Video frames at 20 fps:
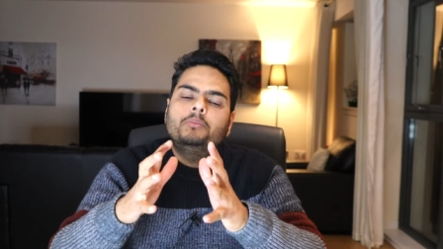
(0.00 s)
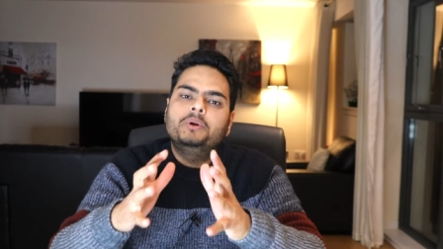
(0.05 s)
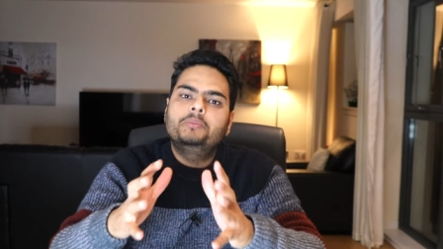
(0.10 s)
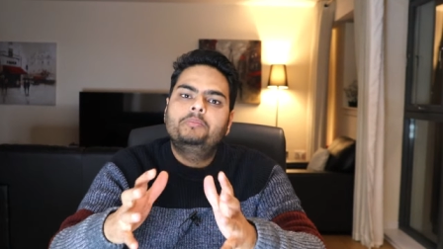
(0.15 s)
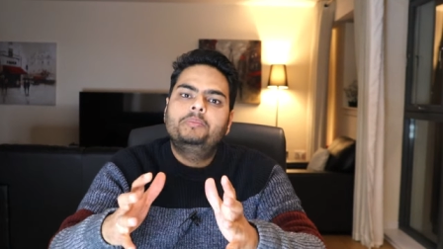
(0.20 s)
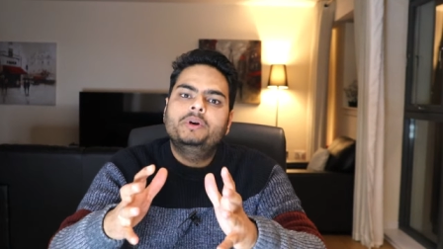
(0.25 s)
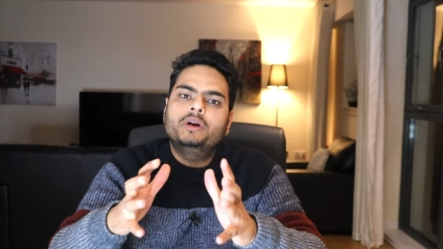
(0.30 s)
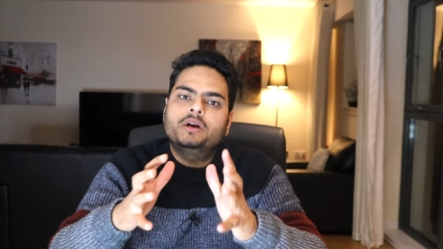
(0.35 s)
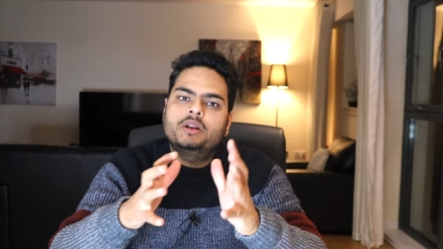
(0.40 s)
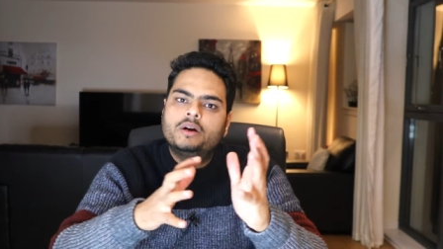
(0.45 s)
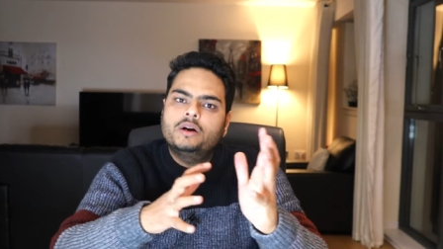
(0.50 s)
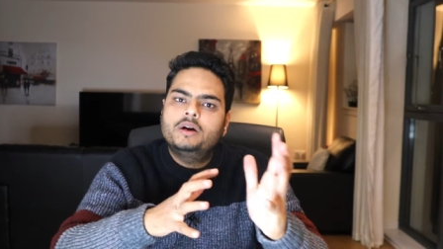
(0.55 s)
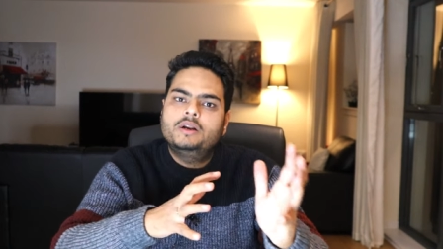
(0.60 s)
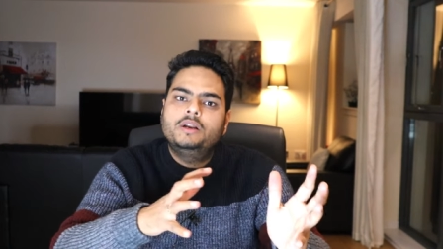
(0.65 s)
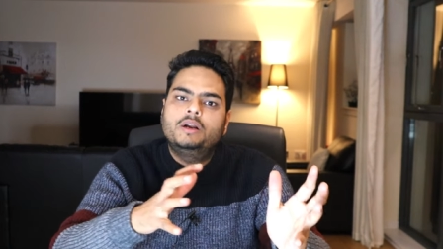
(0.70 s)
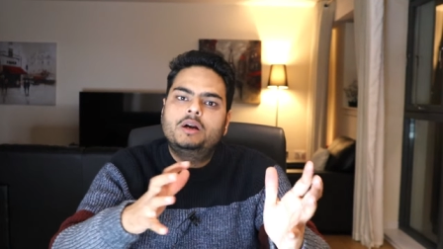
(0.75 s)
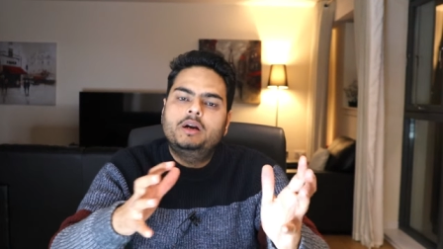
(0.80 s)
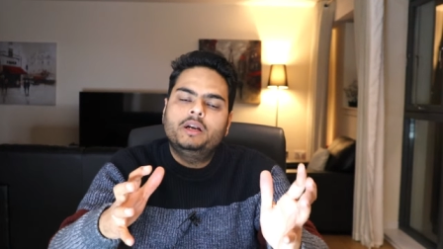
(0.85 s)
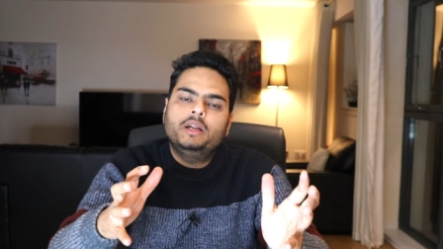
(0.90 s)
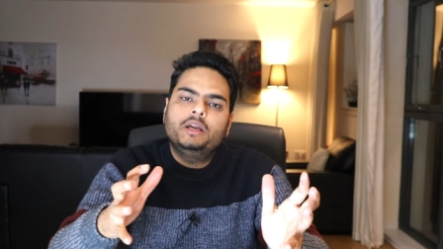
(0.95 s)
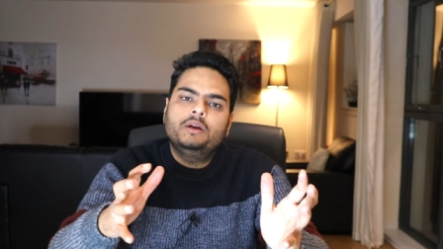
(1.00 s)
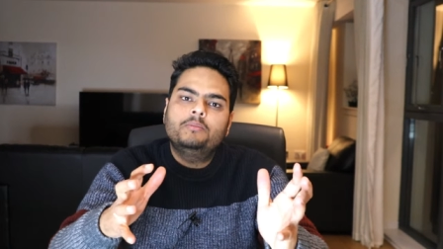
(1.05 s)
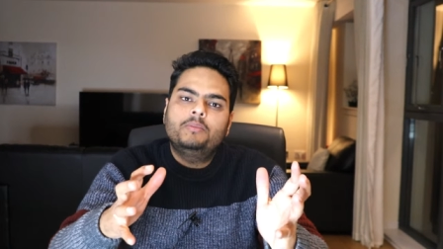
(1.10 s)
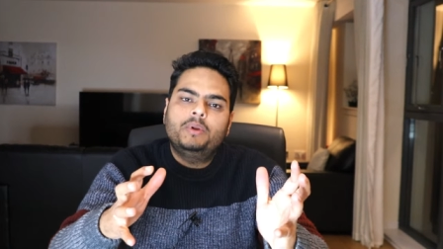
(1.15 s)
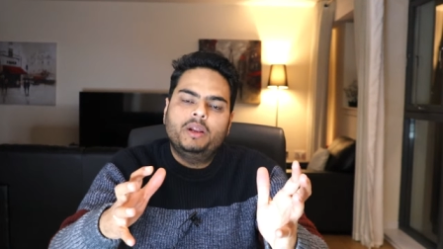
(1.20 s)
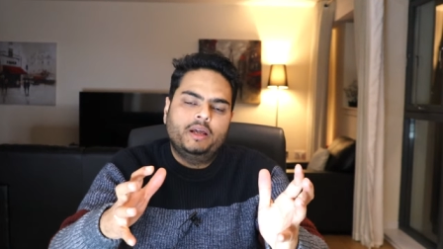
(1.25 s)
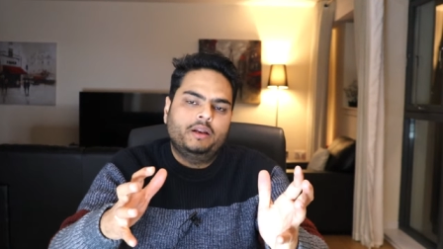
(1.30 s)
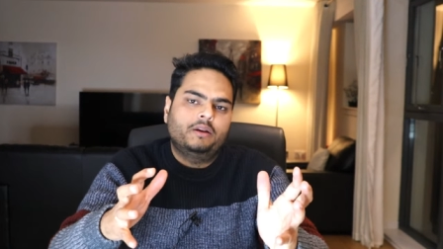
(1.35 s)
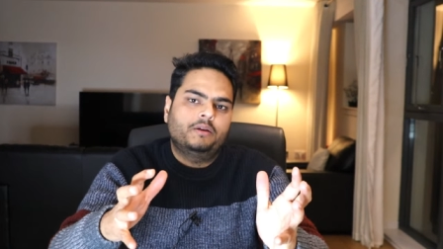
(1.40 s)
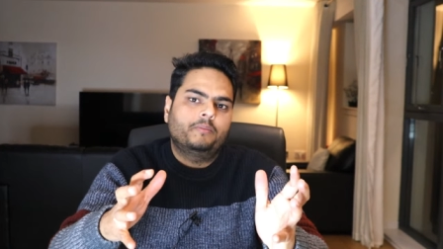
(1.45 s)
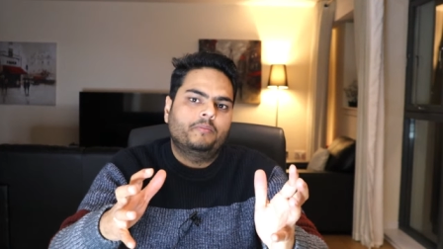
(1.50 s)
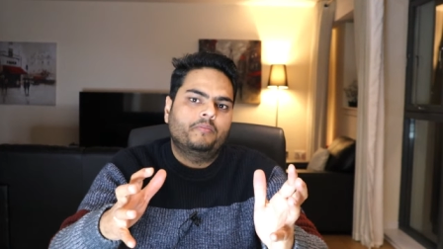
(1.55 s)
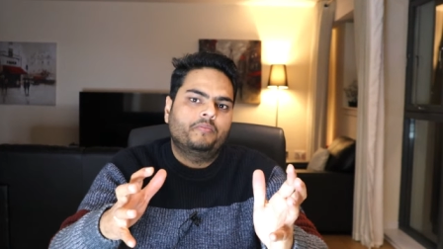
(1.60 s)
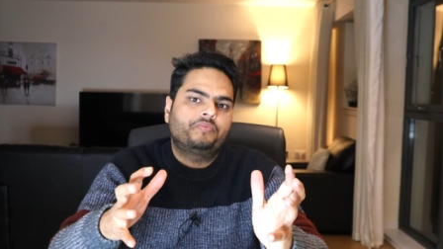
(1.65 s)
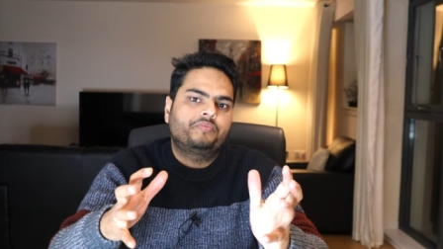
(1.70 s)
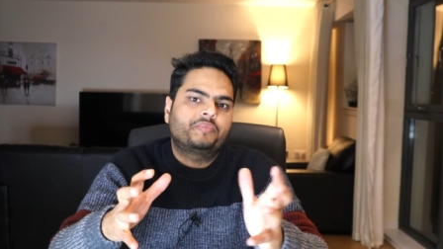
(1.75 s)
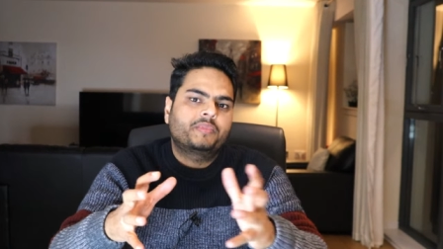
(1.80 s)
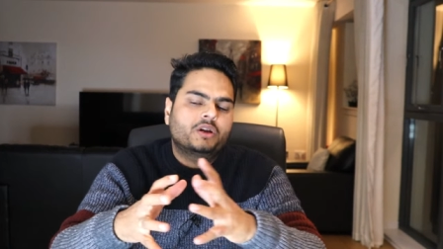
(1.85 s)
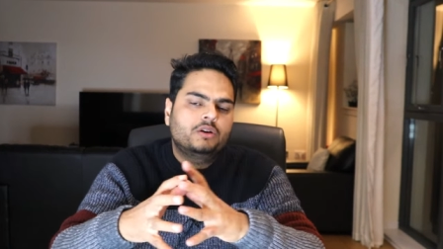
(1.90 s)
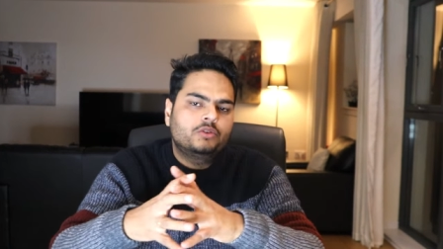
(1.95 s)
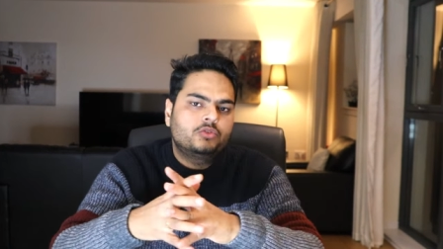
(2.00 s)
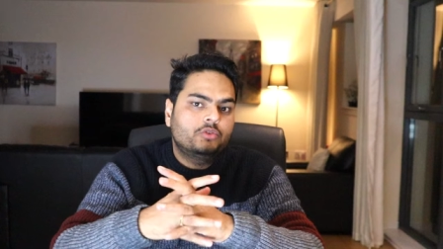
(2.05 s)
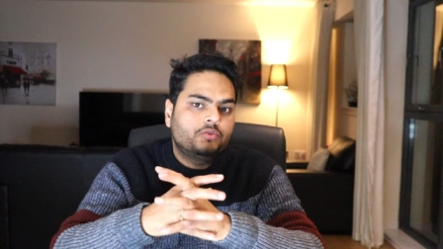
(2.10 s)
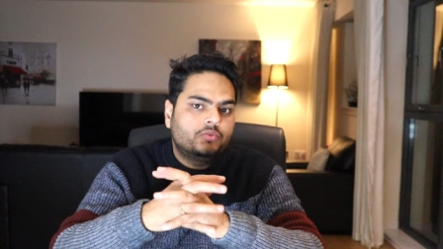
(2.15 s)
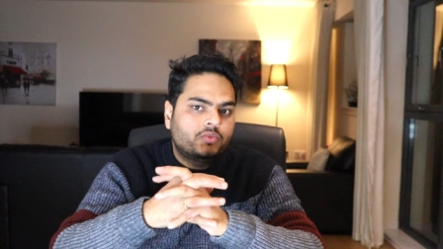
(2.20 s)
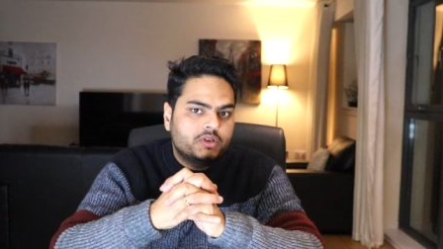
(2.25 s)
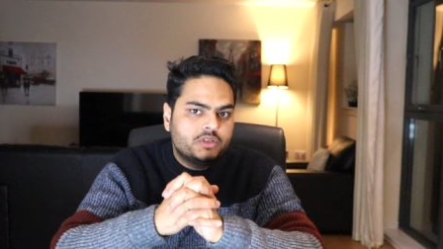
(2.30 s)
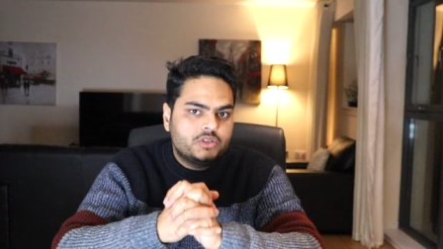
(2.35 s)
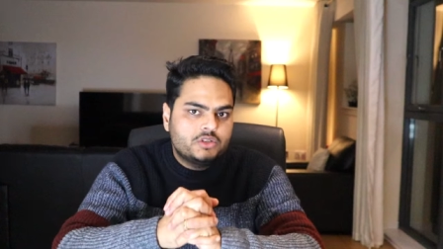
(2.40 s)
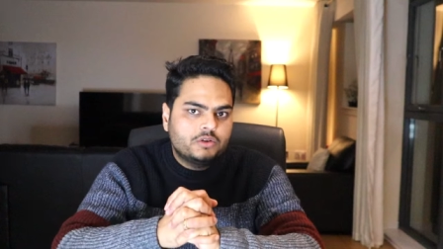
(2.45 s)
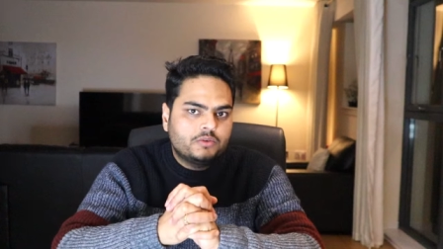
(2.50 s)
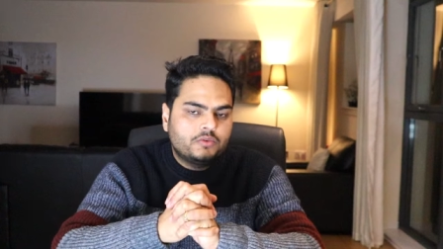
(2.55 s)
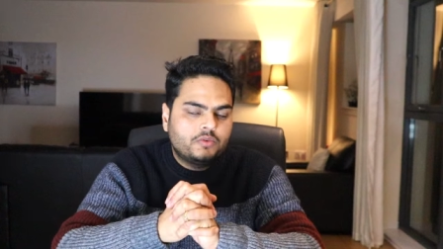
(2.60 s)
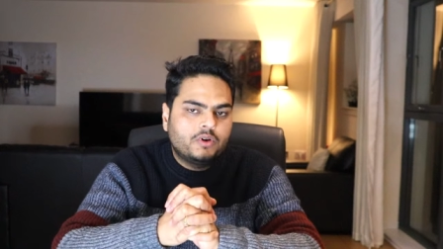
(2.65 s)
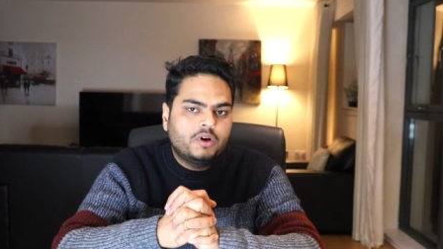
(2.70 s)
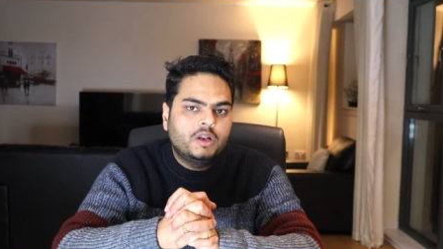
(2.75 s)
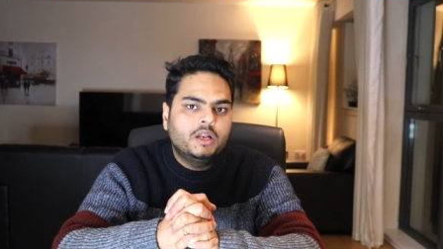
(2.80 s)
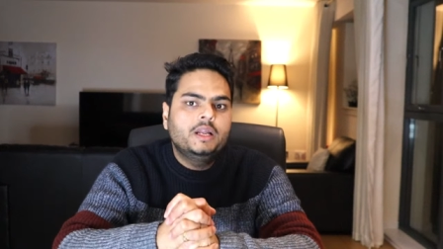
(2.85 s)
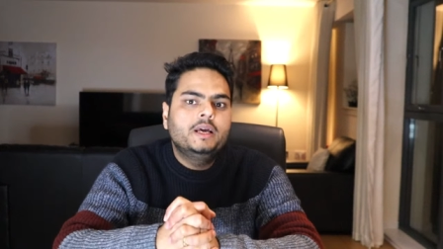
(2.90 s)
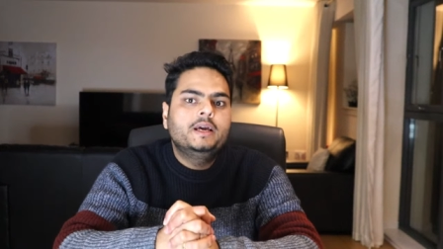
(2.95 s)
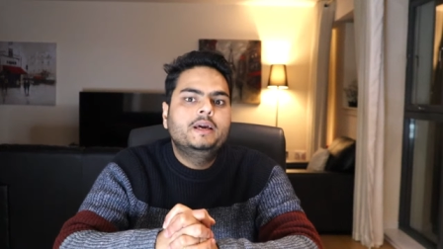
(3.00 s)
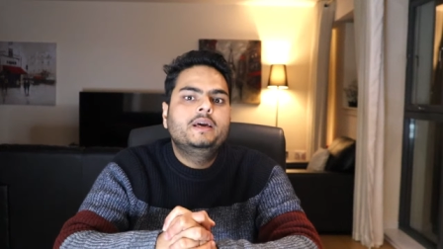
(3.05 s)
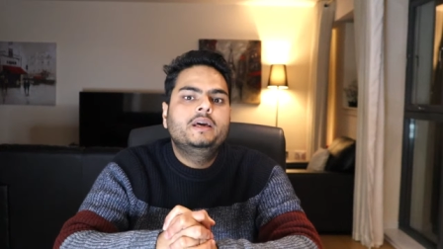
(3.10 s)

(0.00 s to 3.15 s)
prepare a learning plan so first of all